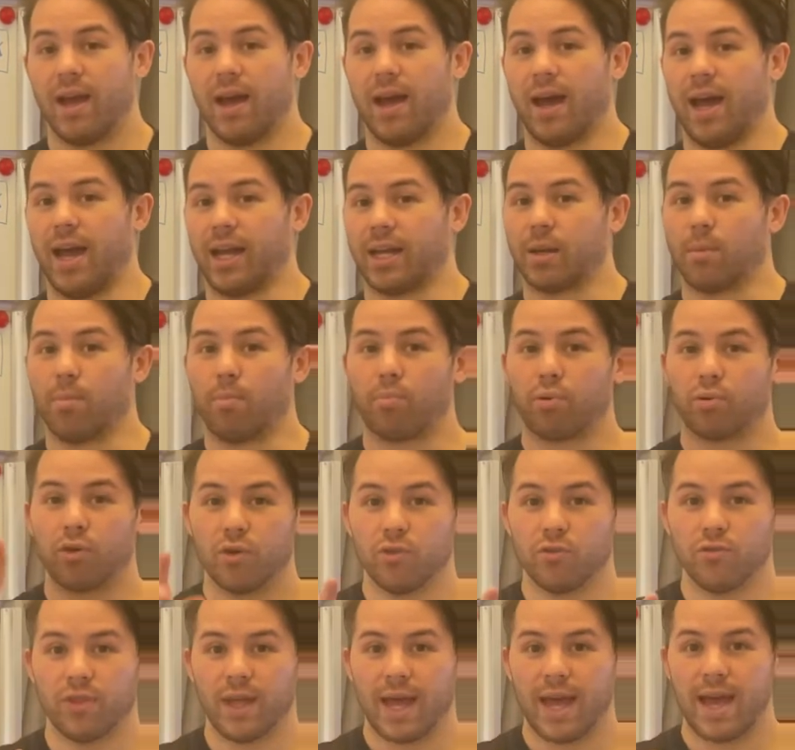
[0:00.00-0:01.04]
I can
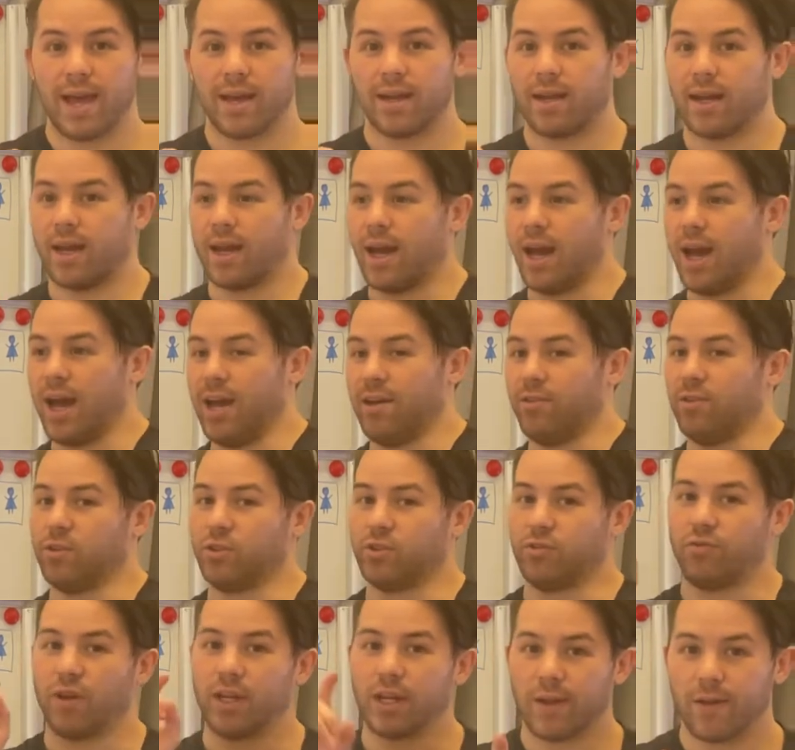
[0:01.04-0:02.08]
prove that. There's
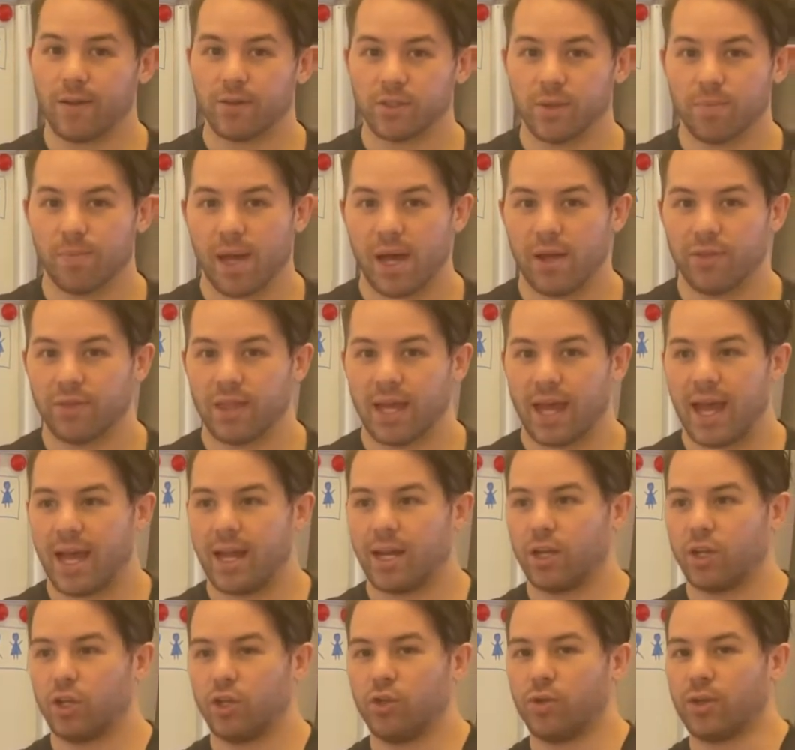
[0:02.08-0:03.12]
videos about that.
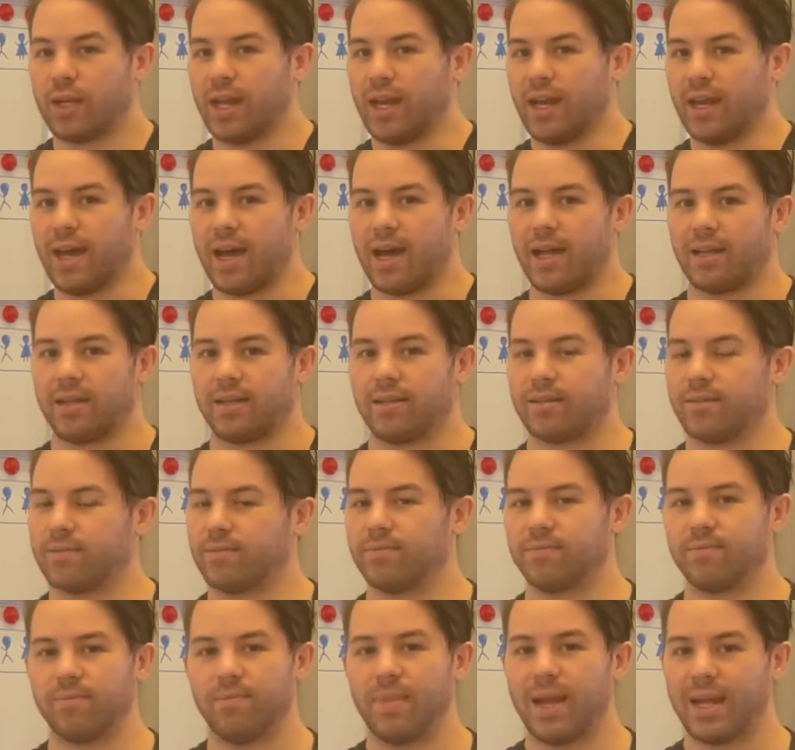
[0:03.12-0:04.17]
You cannot
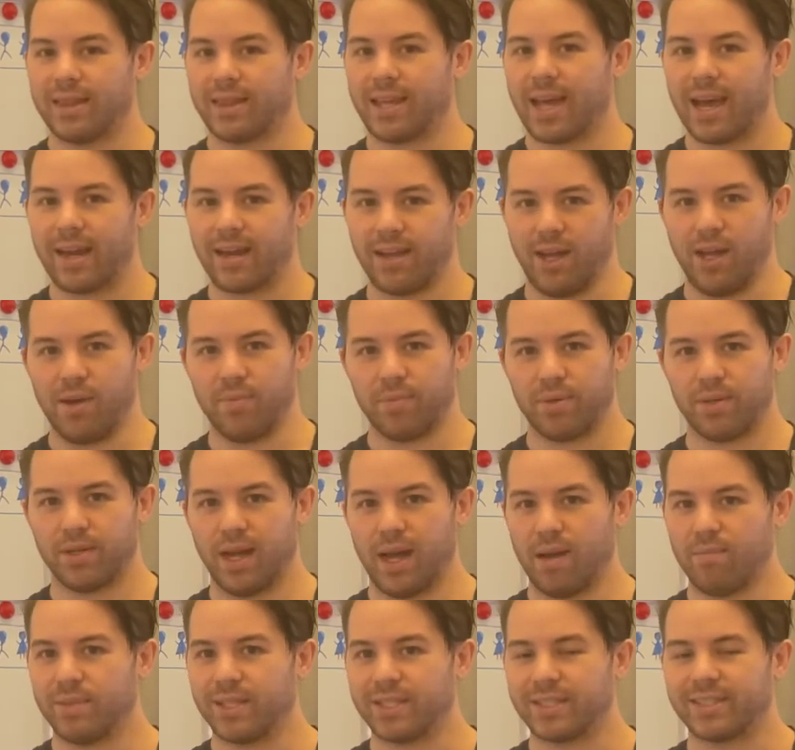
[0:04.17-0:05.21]
make that up.
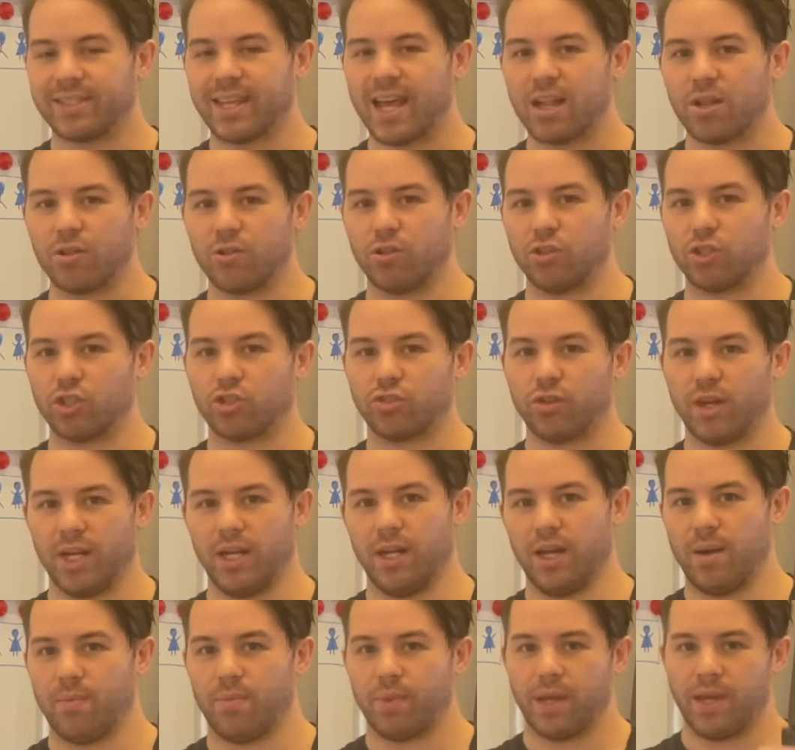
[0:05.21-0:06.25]
I'm just telling you straight
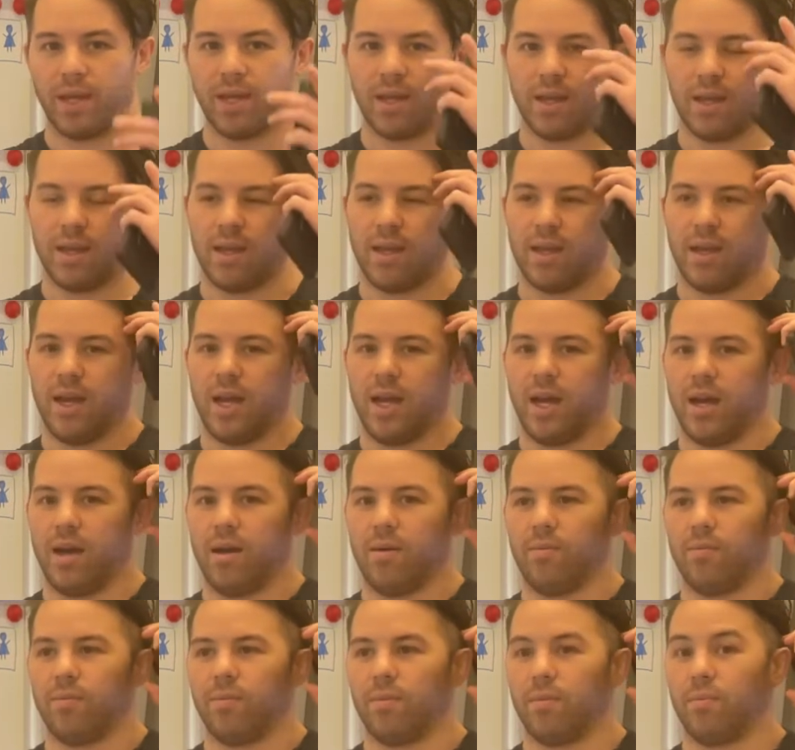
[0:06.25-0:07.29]
up.
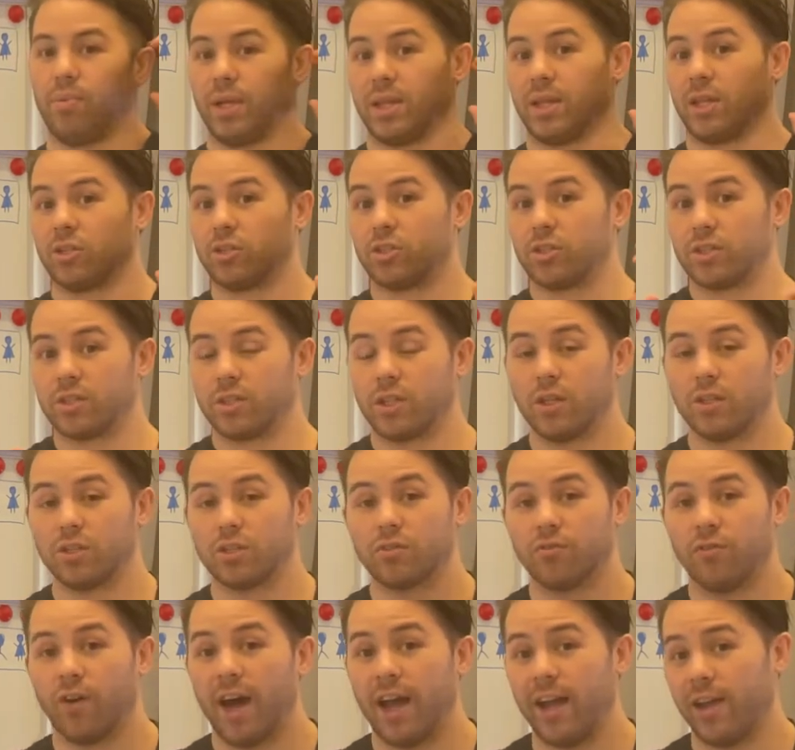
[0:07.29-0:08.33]
But there's
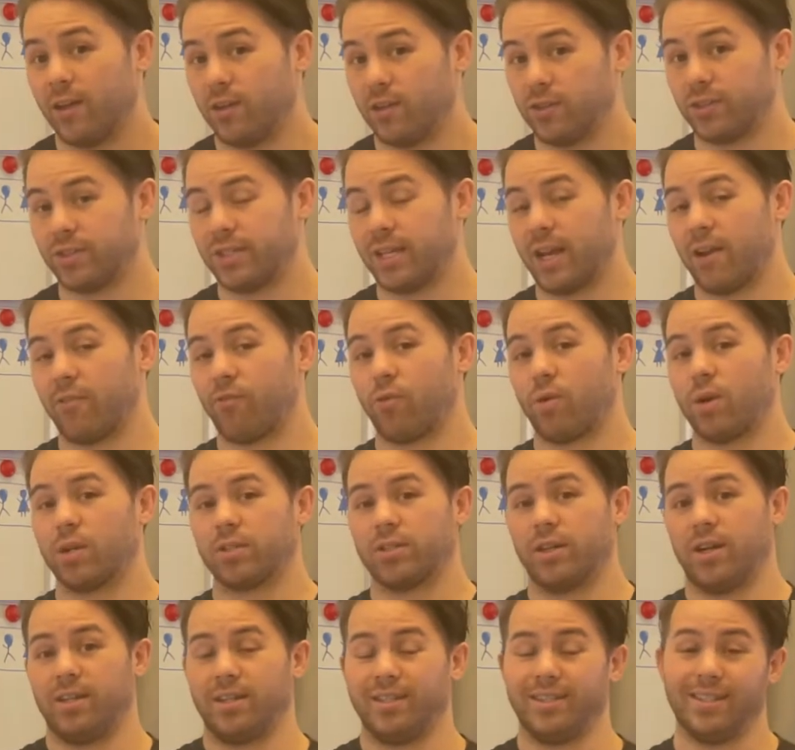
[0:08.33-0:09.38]
files that I've worked
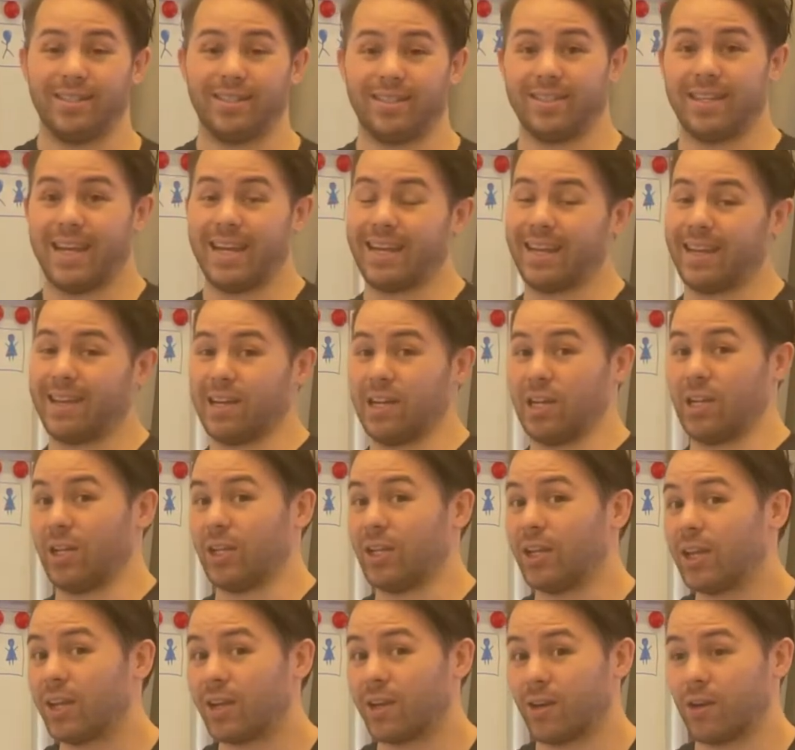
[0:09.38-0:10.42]
on, and it's taken a
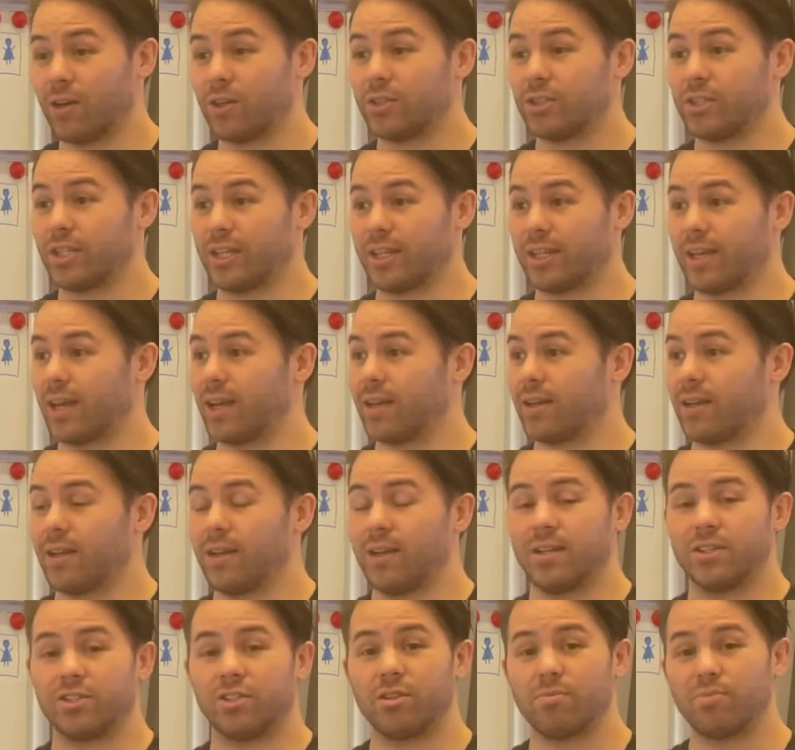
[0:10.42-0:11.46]
year to get
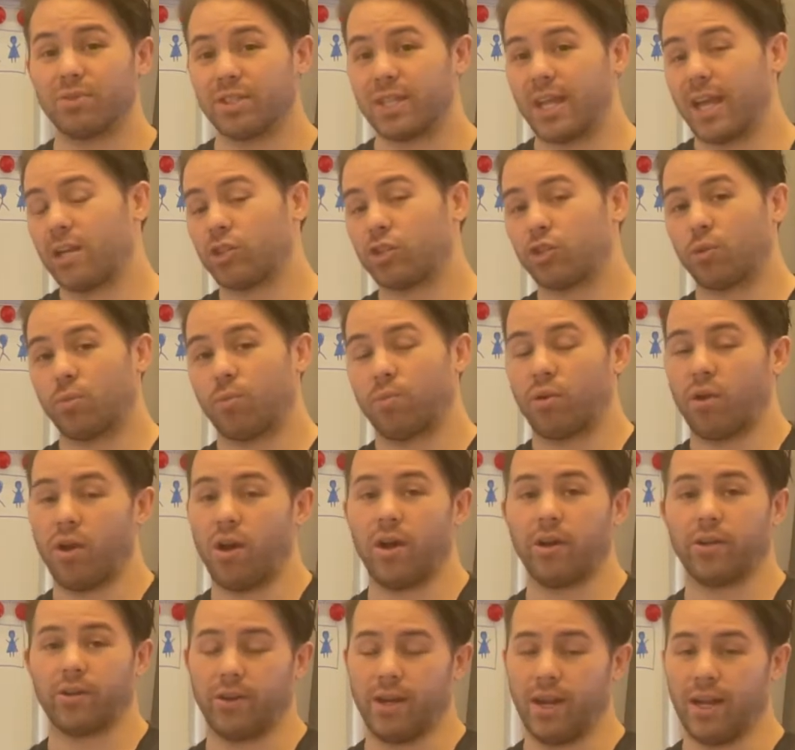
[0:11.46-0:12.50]
substantial
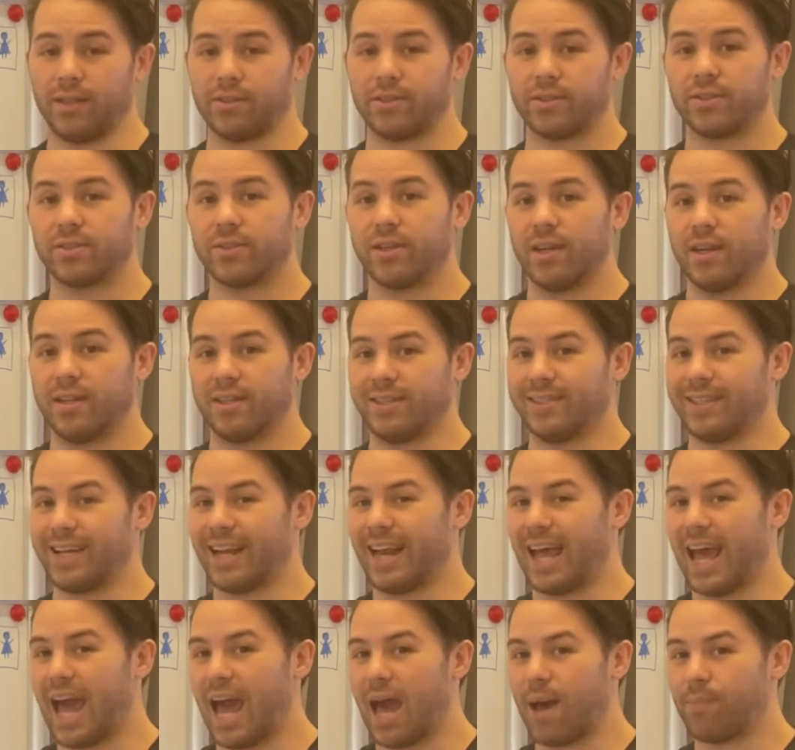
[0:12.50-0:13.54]
progress. Does that
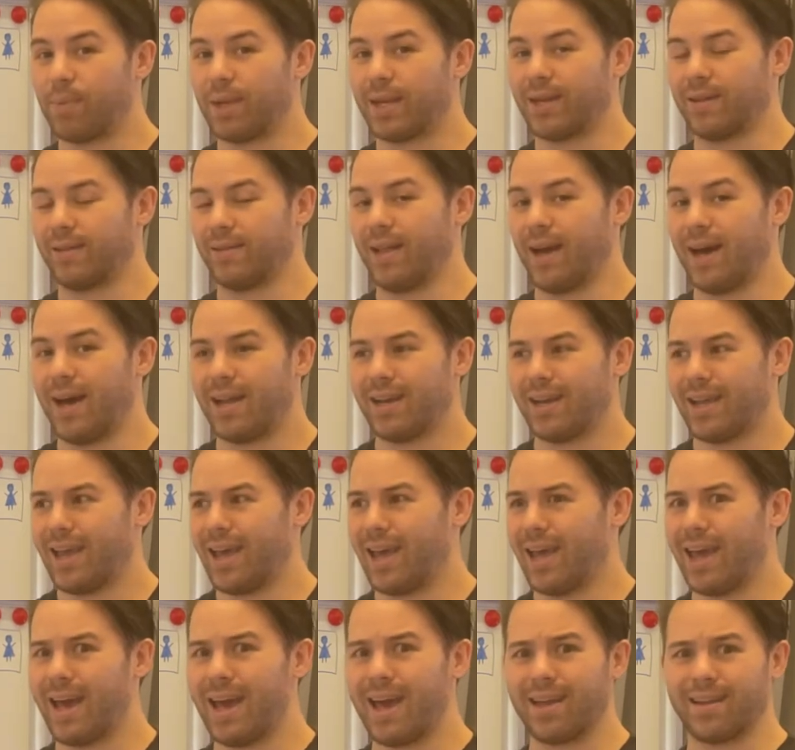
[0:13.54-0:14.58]
happen a lot?
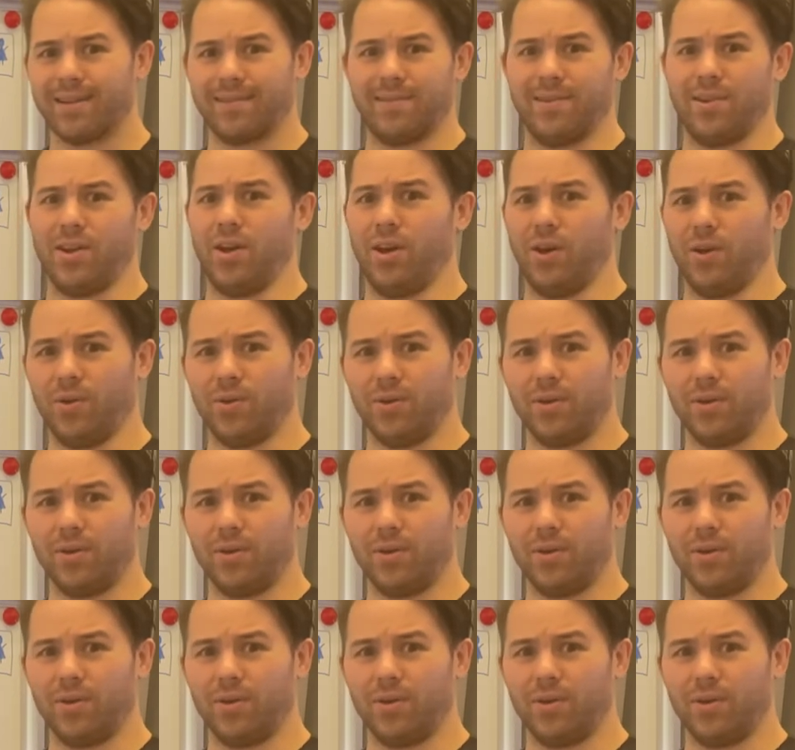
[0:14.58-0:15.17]
Heck no.